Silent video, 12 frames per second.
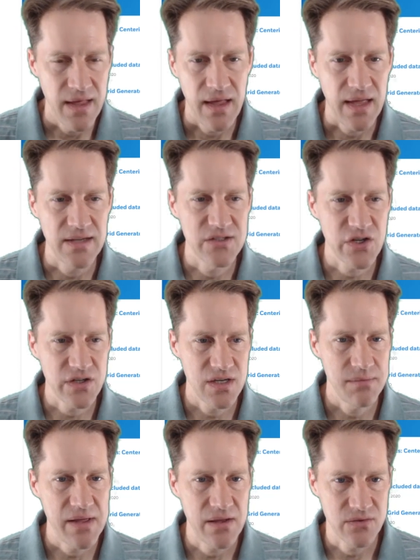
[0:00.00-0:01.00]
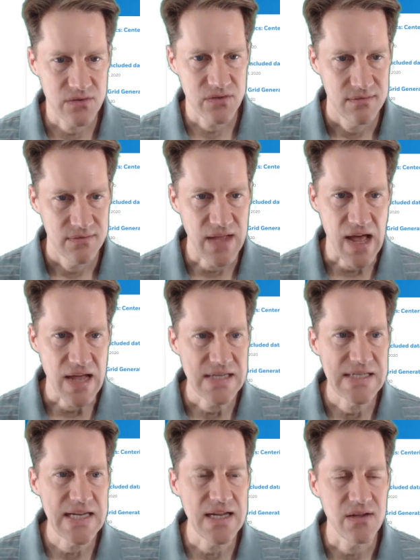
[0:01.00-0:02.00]
and he's talking about the
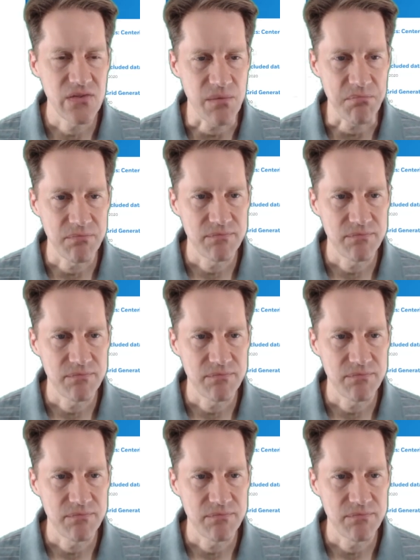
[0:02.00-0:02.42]
idea that